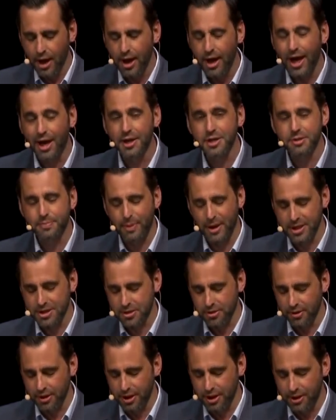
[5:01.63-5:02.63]
and
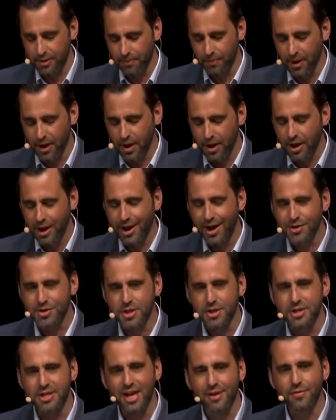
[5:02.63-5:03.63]
especially his
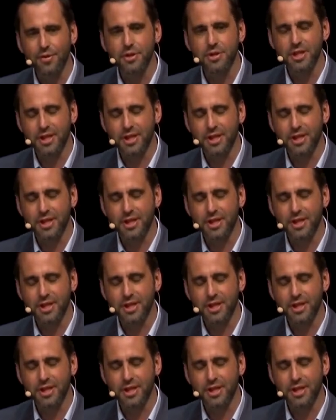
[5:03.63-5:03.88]
endeavor to